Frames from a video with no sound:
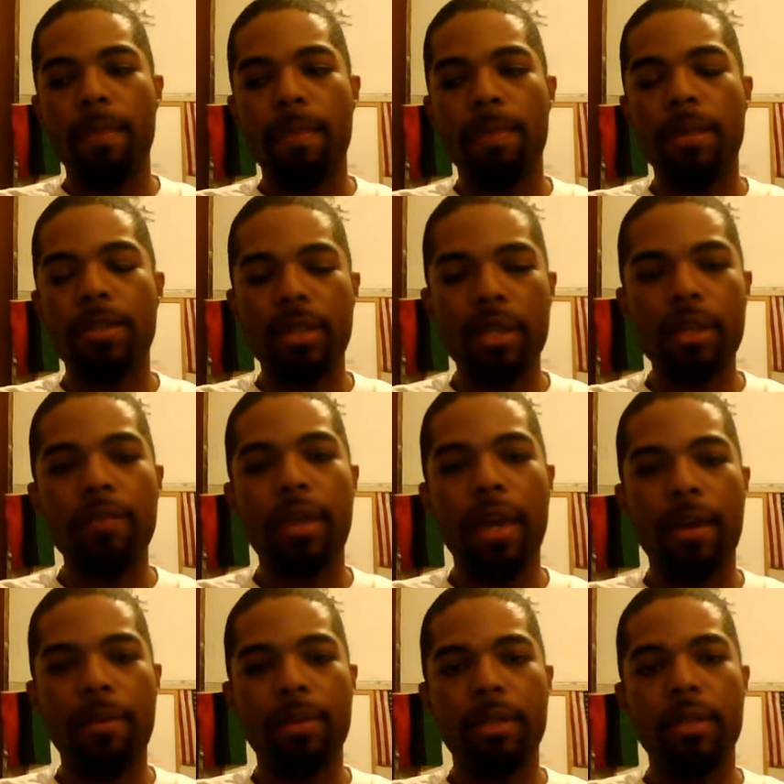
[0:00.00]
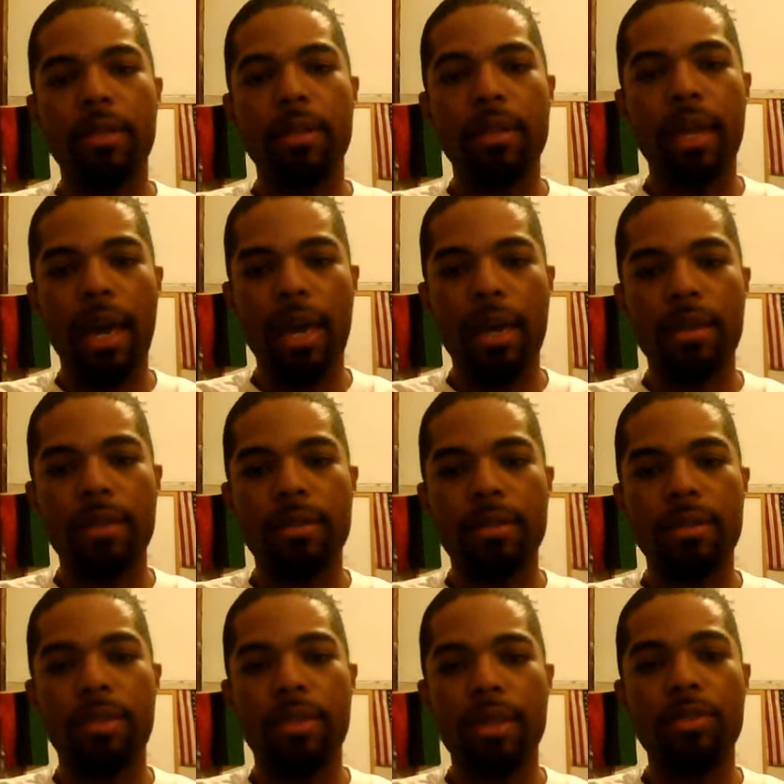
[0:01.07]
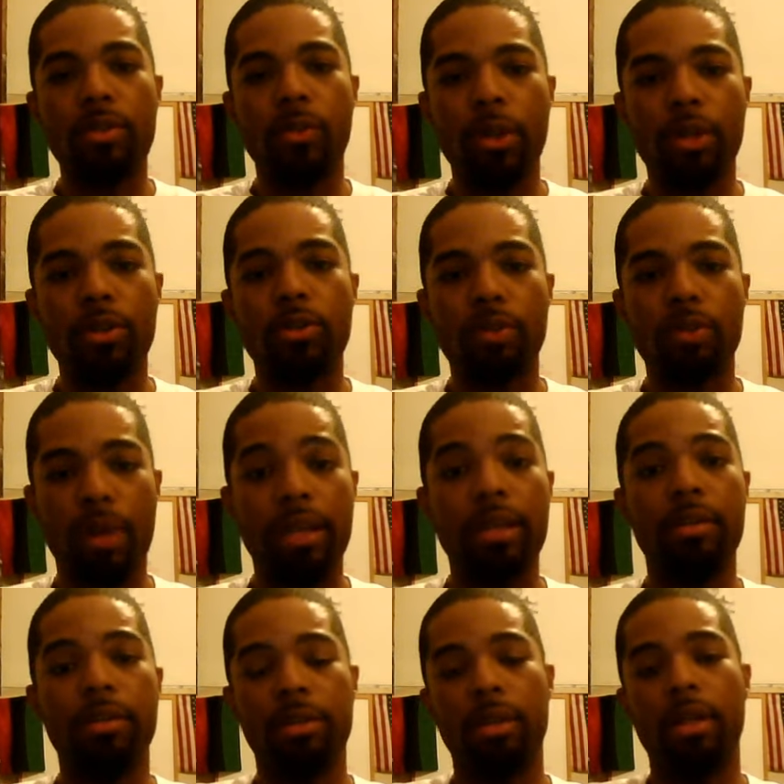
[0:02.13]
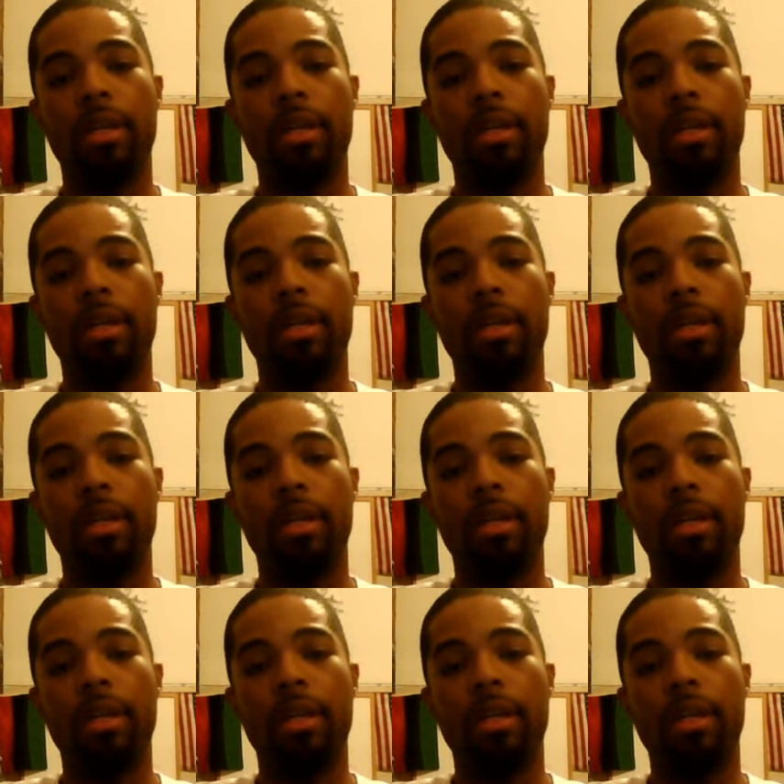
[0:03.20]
The city of Camden has things that we can do right here